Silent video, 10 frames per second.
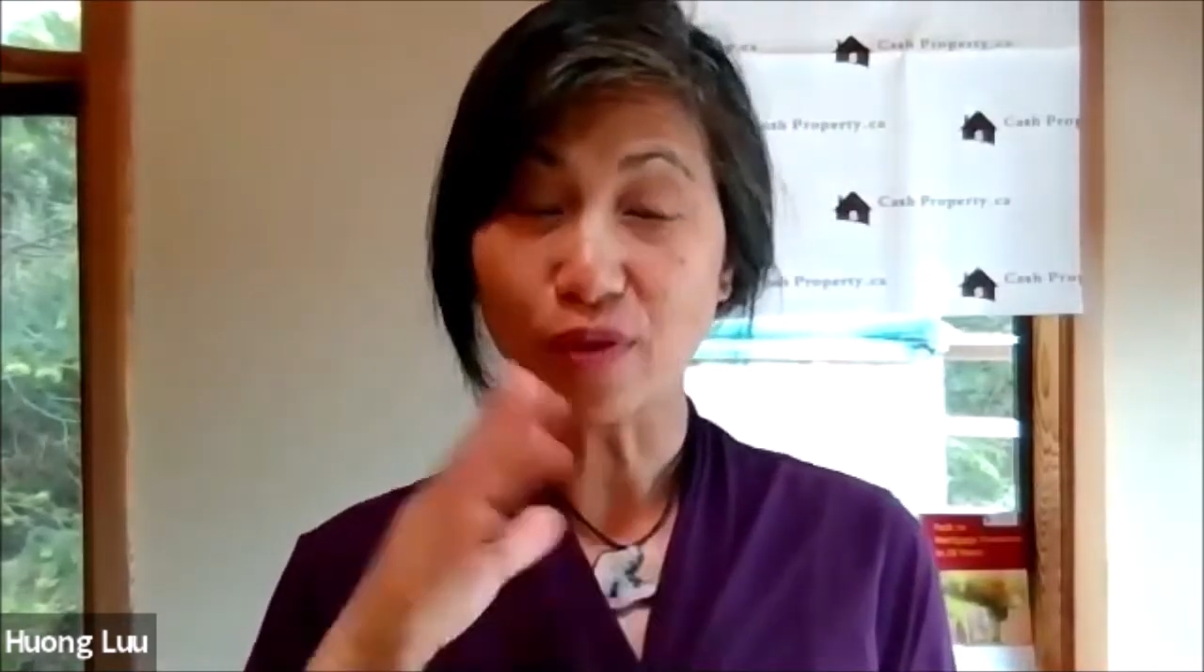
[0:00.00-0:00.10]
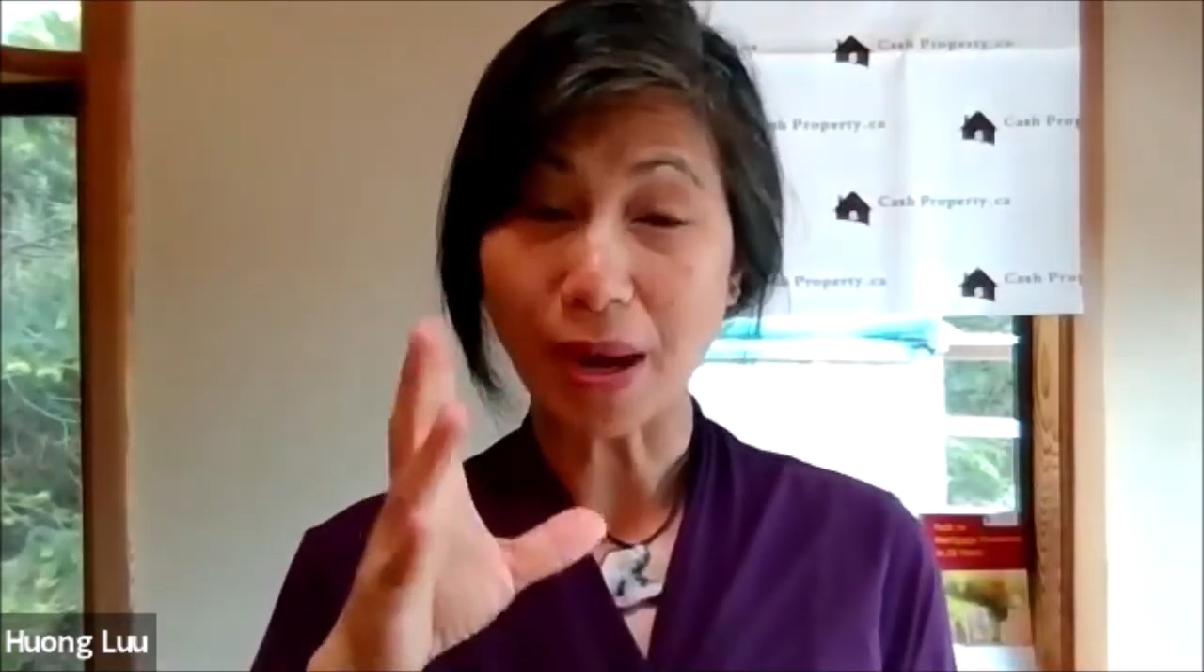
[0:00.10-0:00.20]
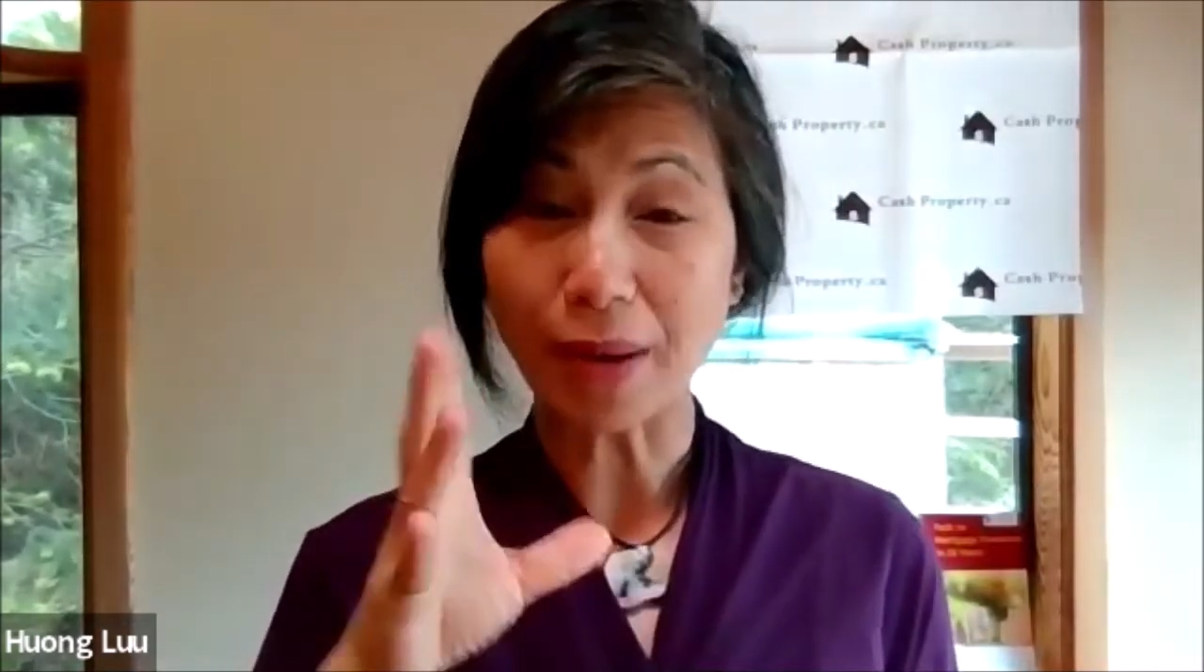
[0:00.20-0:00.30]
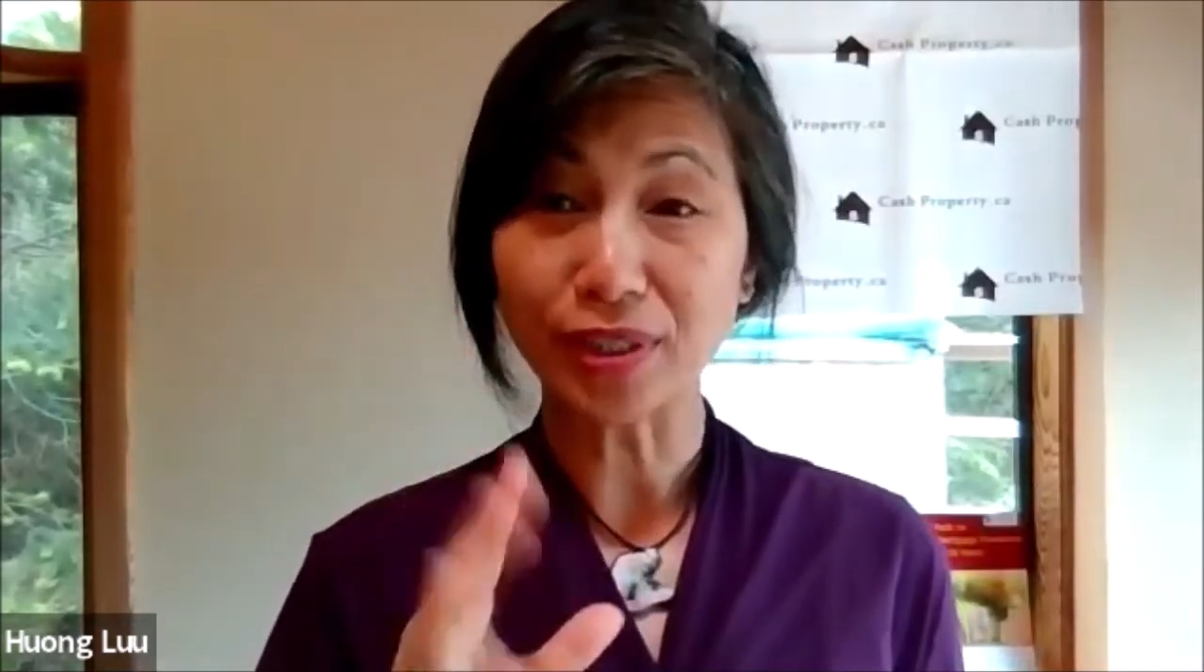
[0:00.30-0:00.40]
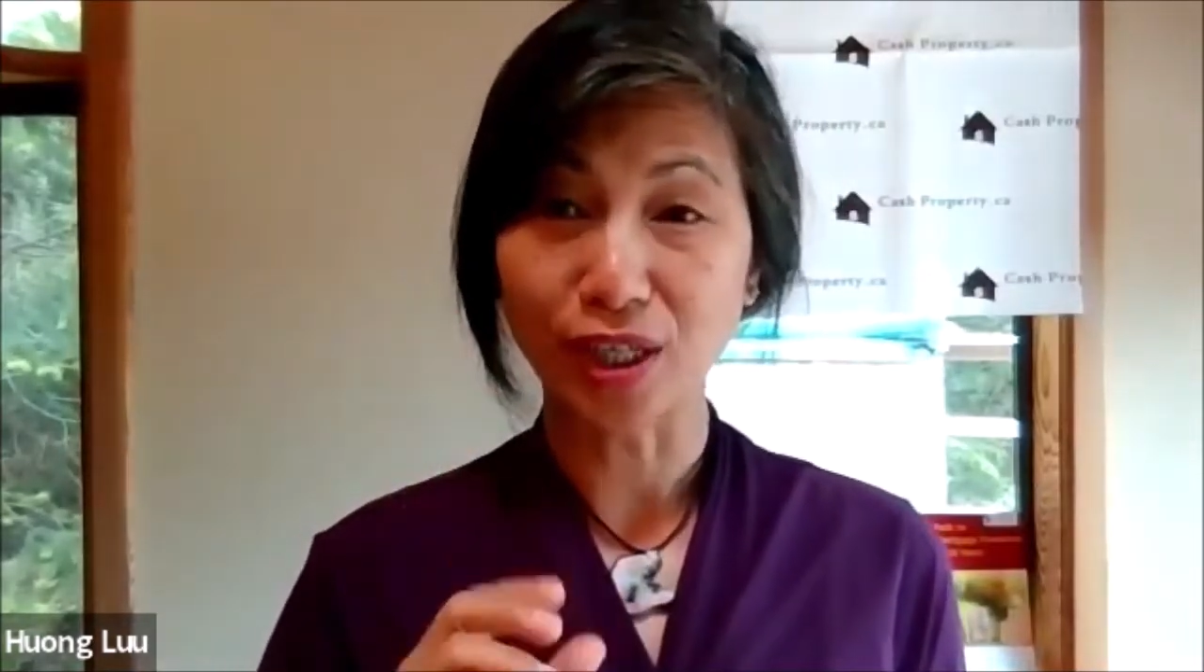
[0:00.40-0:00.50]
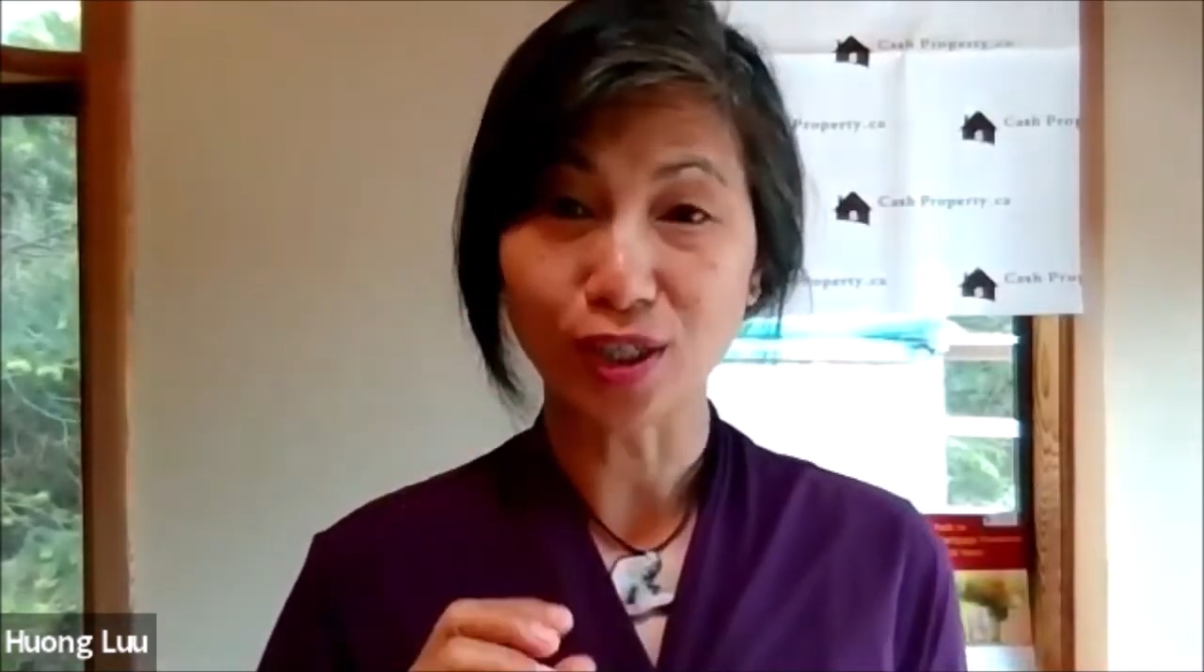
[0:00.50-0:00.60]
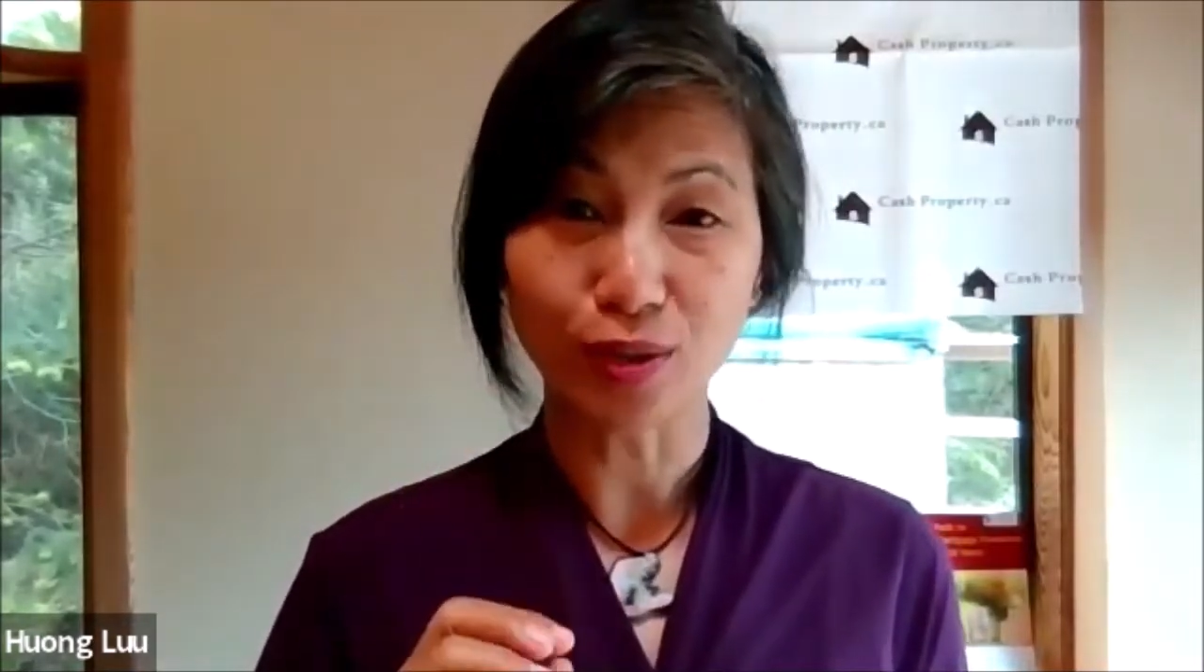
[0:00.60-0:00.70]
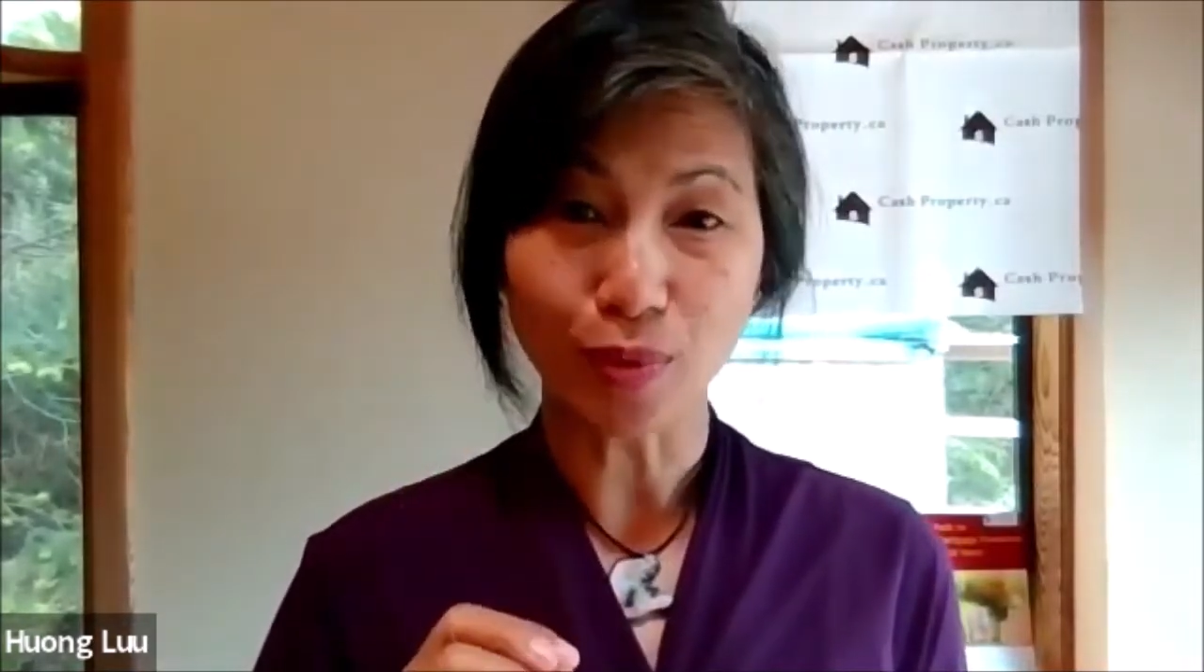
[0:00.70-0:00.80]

for my particular